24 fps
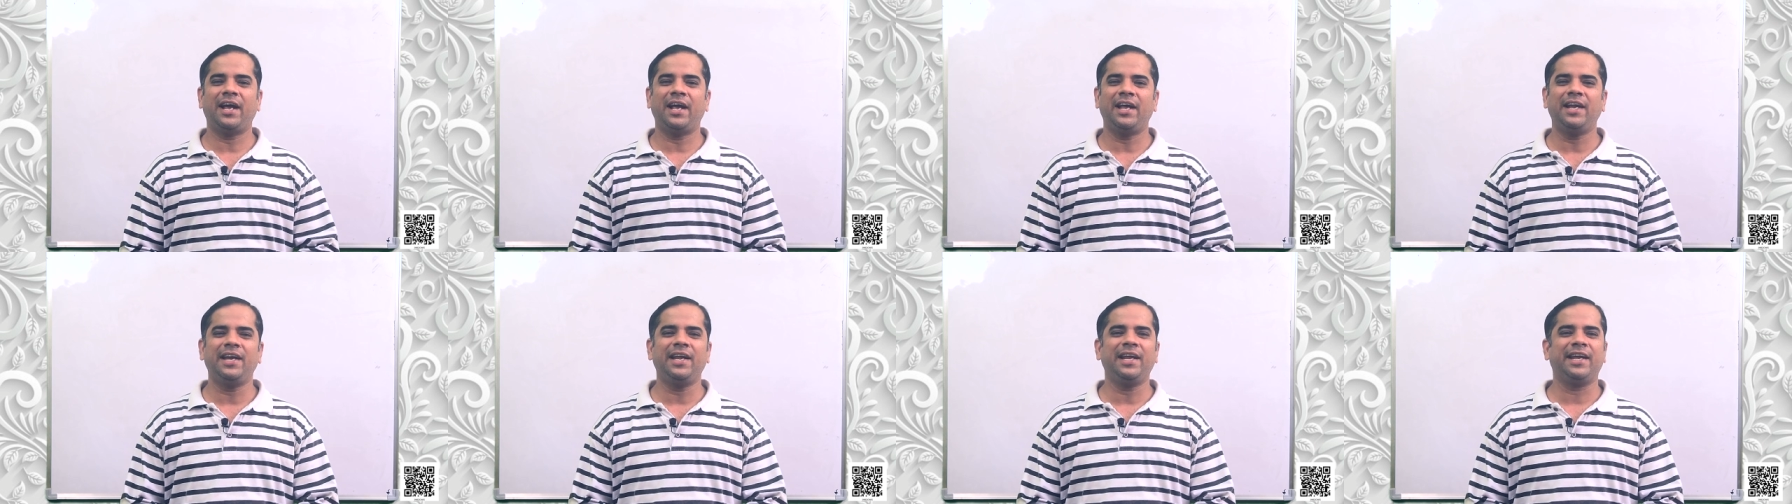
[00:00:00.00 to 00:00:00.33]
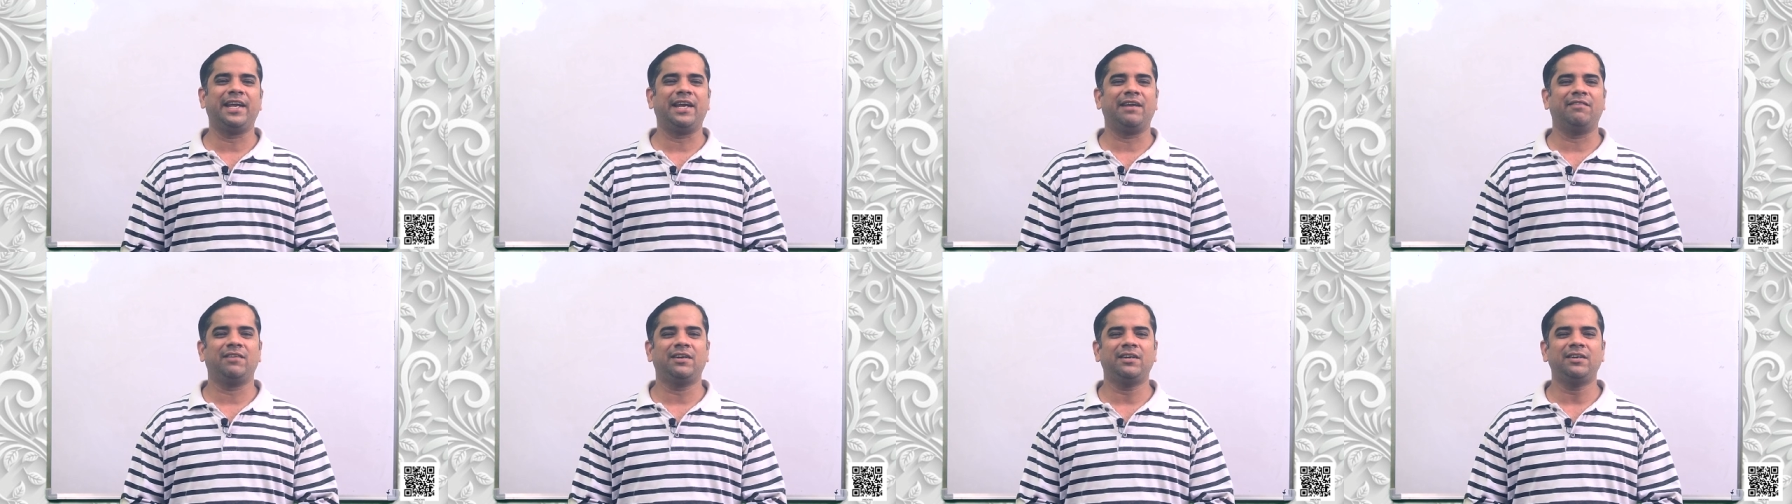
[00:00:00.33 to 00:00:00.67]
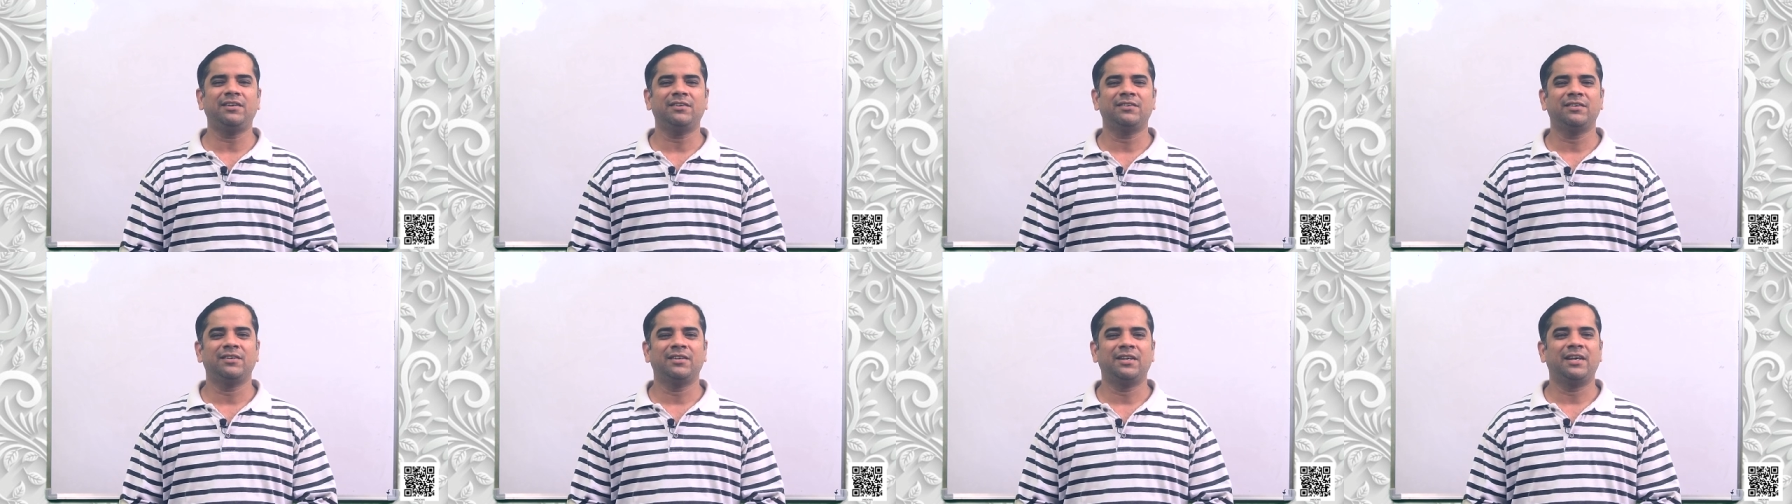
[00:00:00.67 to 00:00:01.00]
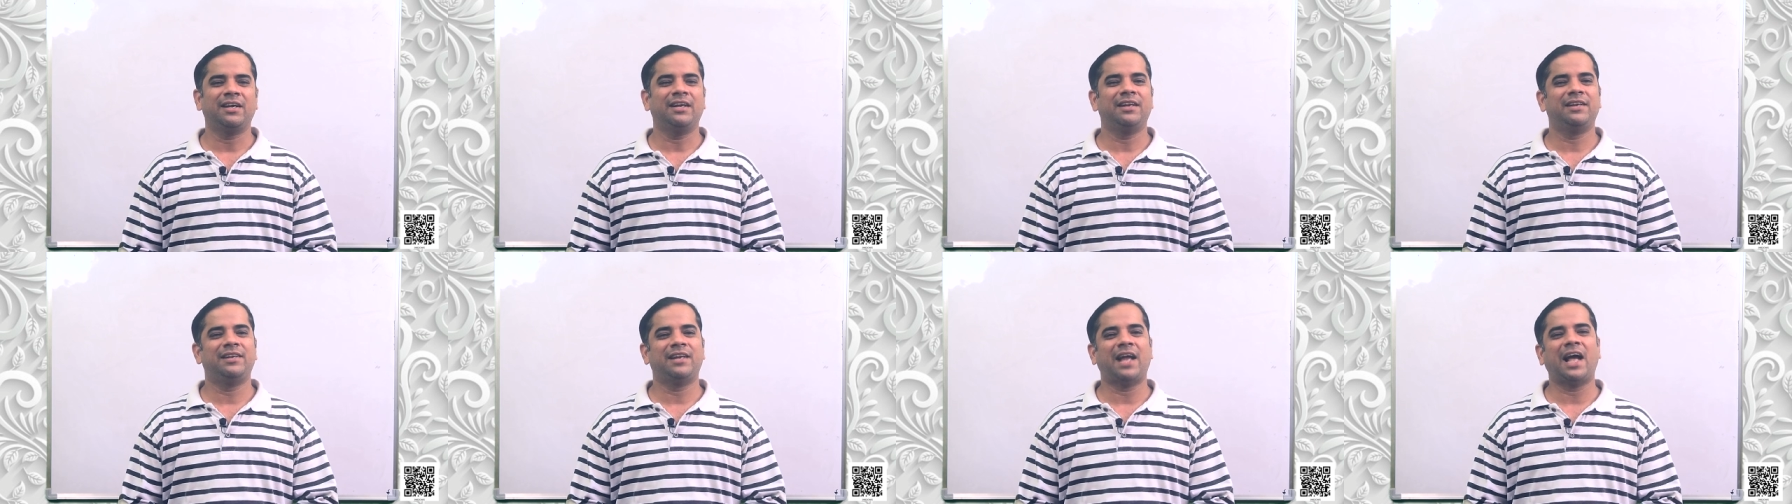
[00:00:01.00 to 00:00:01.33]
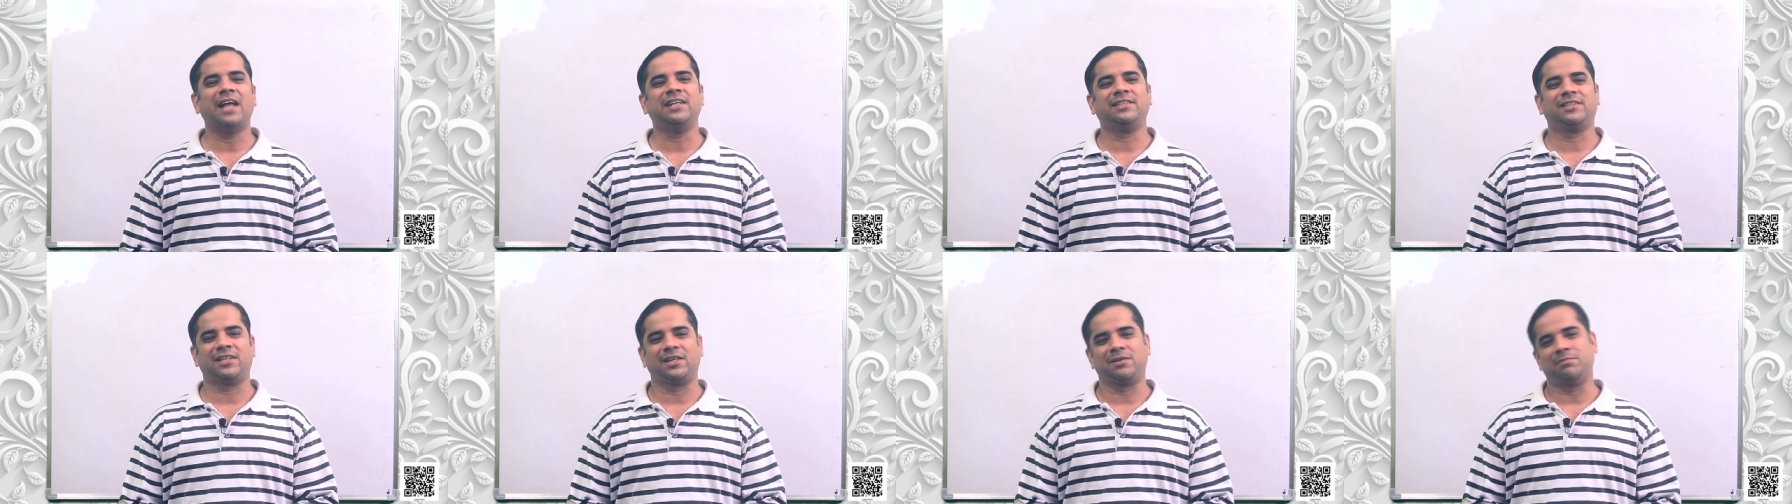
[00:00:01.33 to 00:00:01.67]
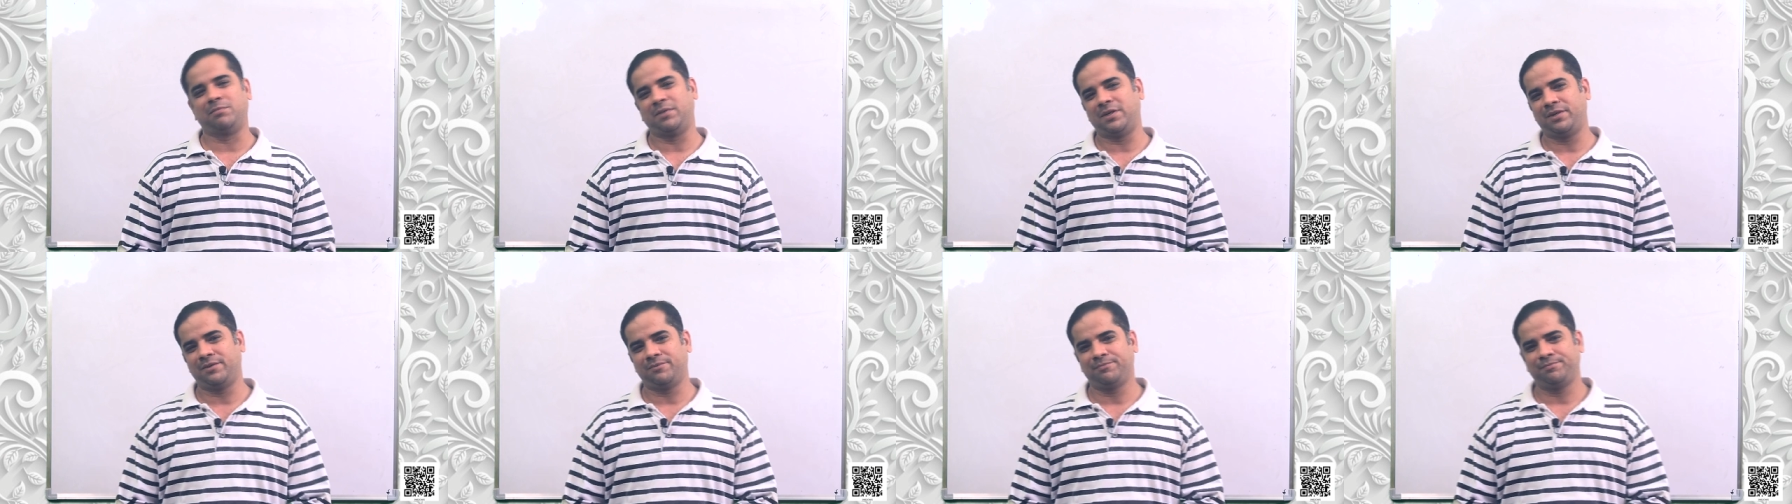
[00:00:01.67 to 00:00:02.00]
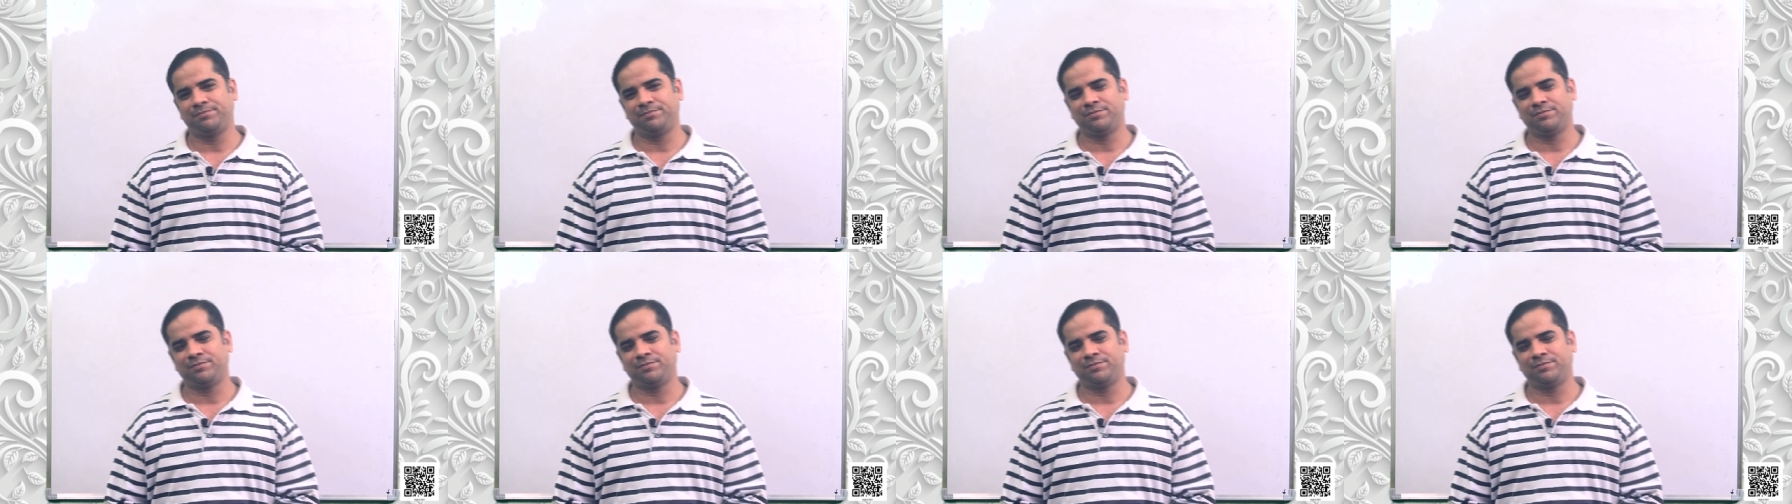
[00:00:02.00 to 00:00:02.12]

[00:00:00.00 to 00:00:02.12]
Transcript: any given line segment.